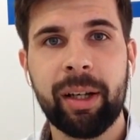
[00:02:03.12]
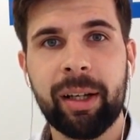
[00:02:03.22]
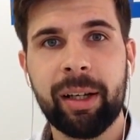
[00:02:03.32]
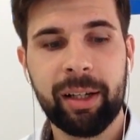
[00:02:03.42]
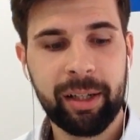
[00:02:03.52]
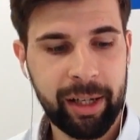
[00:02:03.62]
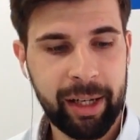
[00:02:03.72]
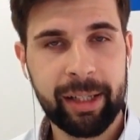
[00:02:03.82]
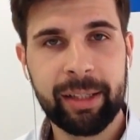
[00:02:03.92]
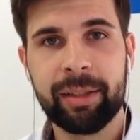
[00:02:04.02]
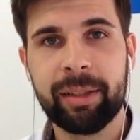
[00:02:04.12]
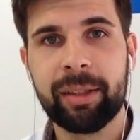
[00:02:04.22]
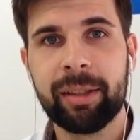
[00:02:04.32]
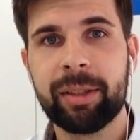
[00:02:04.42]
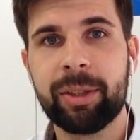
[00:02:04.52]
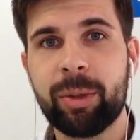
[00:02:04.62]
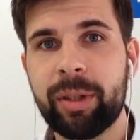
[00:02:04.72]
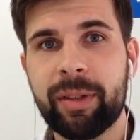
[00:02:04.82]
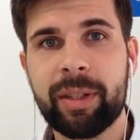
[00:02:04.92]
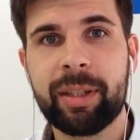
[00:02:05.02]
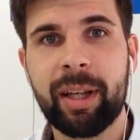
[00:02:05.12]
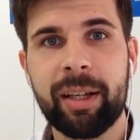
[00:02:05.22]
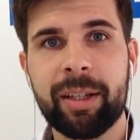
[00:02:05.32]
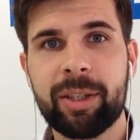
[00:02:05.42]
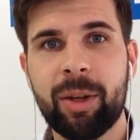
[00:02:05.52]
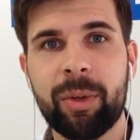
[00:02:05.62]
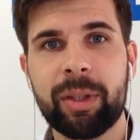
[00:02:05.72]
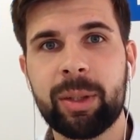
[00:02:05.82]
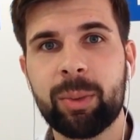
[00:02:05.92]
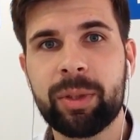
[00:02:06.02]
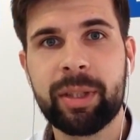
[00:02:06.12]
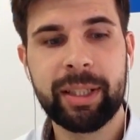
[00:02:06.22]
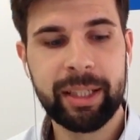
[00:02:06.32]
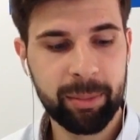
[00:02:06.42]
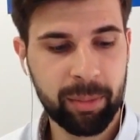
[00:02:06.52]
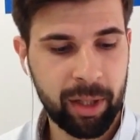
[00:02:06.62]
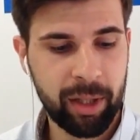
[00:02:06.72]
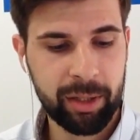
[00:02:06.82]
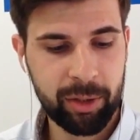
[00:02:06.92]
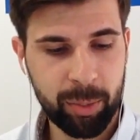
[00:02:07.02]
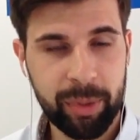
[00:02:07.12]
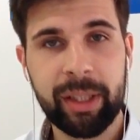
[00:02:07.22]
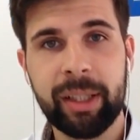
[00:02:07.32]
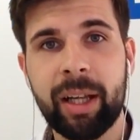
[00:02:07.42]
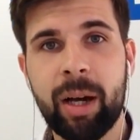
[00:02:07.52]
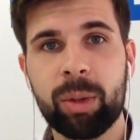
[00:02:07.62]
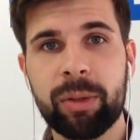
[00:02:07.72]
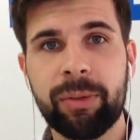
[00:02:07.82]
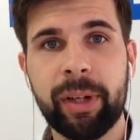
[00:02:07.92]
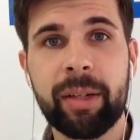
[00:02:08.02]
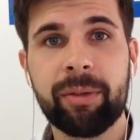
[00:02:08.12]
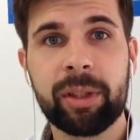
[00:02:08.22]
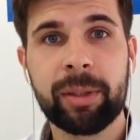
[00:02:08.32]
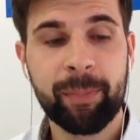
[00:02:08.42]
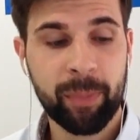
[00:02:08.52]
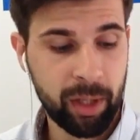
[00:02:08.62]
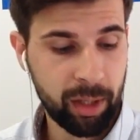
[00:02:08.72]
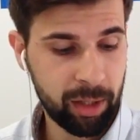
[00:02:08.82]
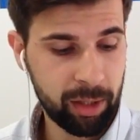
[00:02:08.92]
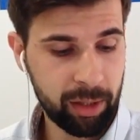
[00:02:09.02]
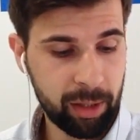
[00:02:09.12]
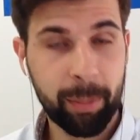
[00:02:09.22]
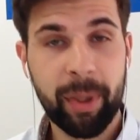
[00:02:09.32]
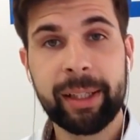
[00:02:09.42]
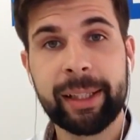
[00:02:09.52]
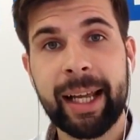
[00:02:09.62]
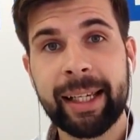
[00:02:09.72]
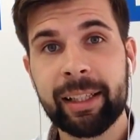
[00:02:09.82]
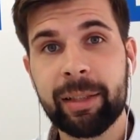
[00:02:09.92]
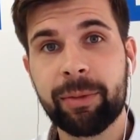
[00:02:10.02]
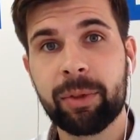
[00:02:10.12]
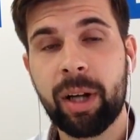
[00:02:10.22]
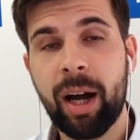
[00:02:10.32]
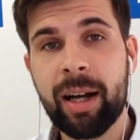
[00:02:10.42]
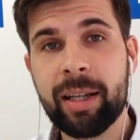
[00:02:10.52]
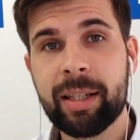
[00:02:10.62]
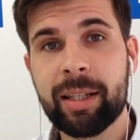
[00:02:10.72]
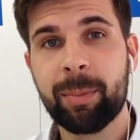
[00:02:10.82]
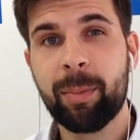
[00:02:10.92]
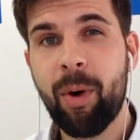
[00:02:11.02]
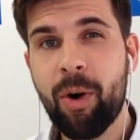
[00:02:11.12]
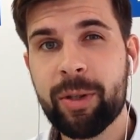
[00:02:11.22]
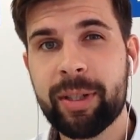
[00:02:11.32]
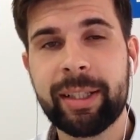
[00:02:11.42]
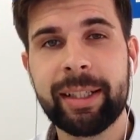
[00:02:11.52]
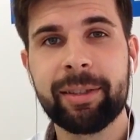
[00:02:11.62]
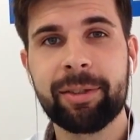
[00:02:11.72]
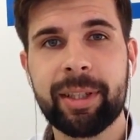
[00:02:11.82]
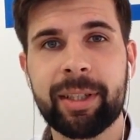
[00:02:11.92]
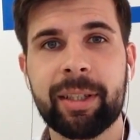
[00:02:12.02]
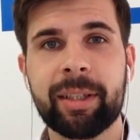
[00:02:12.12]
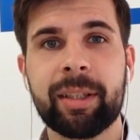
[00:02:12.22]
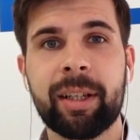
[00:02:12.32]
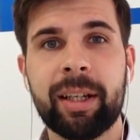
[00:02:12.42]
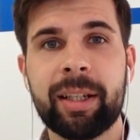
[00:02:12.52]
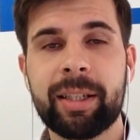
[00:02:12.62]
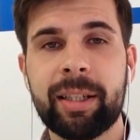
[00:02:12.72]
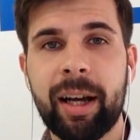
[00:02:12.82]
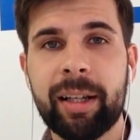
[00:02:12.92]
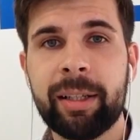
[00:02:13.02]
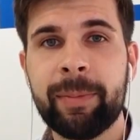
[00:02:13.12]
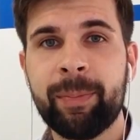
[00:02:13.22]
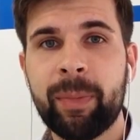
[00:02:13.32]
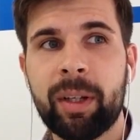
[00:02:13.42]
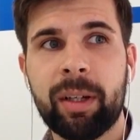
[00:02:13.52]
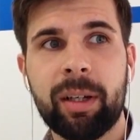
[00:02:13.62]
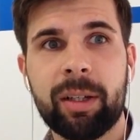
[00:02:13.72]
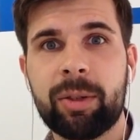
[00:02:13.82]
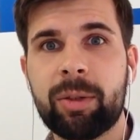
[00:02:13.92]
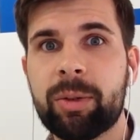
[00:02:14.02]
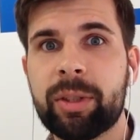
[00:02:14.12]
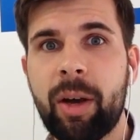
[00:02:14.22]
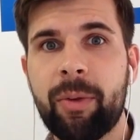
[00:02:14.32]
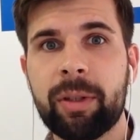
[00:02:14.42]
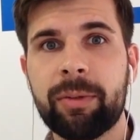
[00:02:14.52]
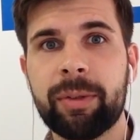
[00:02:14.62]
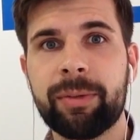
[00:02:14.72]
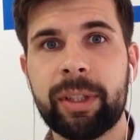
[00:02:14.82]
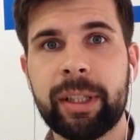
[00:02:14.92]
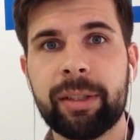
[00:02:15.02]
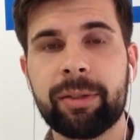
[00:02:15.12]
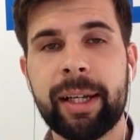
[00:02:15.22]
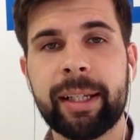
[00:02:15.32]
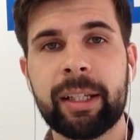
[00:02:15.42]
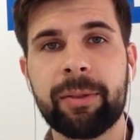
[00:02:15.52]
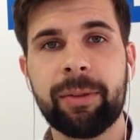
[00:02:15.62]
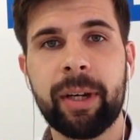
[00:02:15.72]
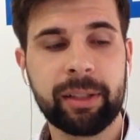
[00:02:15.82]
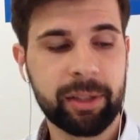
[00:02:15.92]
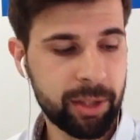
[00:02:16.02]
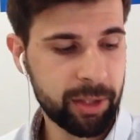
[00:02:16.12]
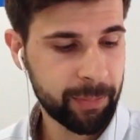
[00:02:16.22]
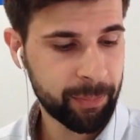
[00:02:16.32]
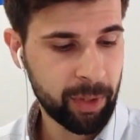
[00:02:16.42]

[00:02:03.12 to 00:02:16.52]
and doing the study so that it would seem to be in our favor. But luckily for us, Moz did a recent study, 2015 ranking factors,